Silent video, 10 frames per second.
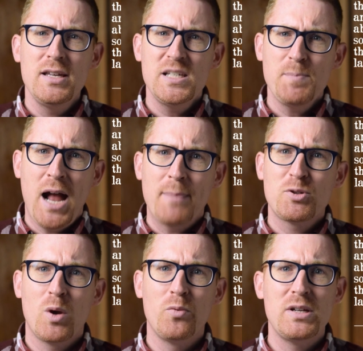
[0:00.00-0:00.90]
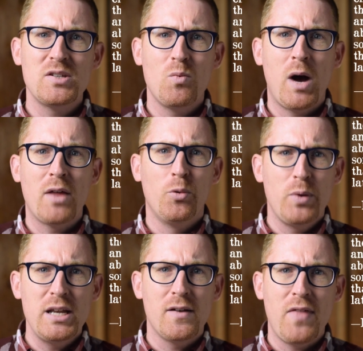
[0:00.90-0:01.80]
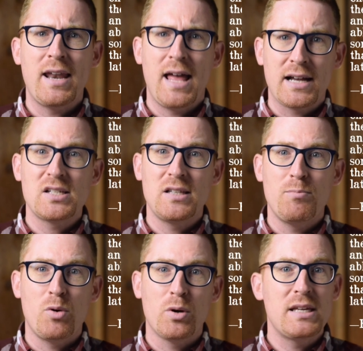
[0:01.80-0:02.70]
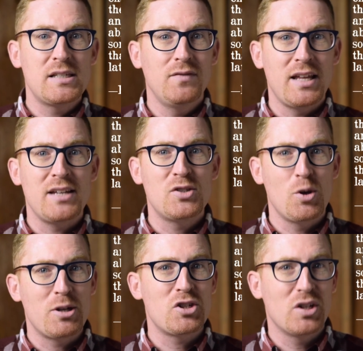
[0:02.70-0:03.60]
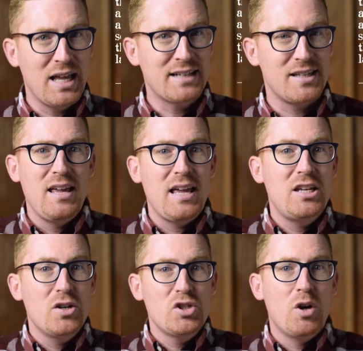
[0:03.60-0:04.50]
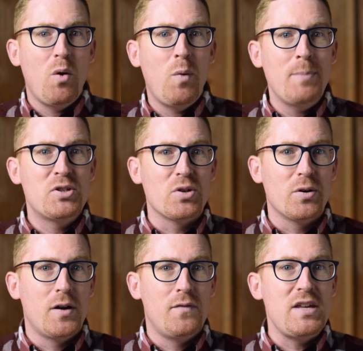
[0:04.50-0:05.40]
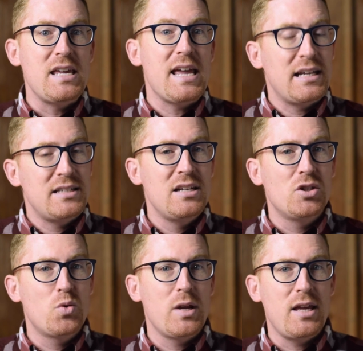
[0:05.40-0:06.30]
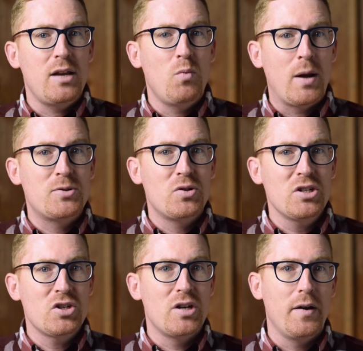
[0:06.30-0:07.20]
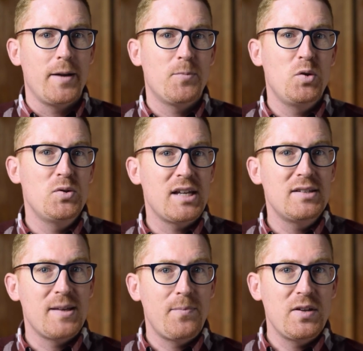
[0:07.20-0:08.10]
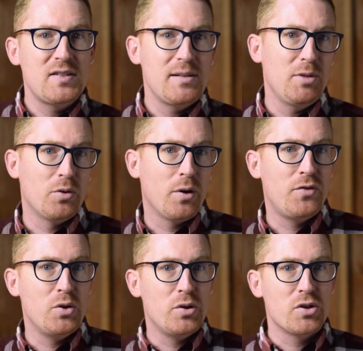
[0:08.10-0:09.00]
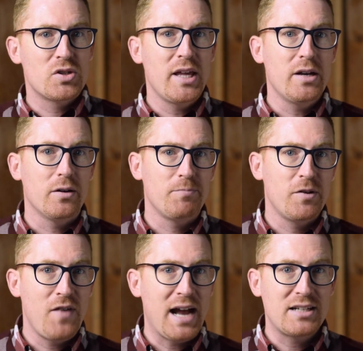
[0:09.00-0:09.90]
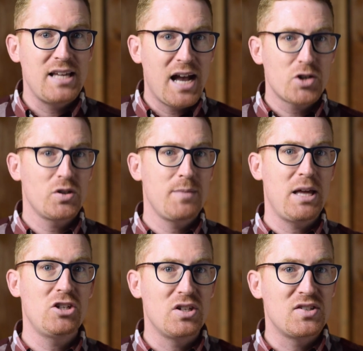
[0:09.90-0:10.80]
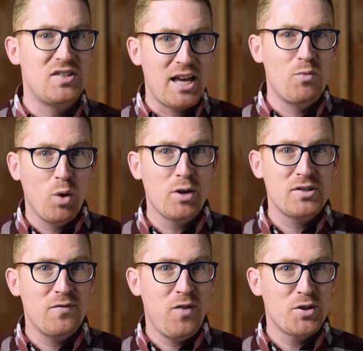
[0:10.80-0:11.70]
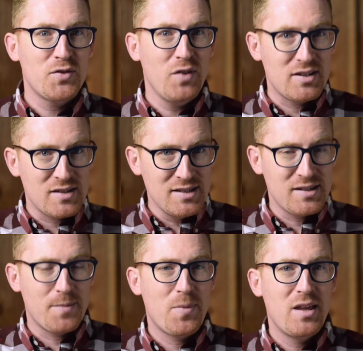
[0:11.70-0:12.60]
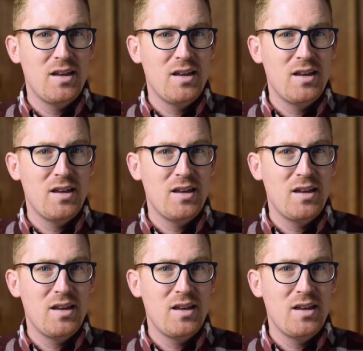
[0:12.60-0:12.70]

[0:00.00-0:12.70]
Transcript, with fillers: is perhaps one reason why the reading of that excellent book is of late so much neglected. And here's Noah Webster of the 1828 Webster Dictionary, who said something similar a few years later. In fact, he actually mentions dead words and false friends. Listen.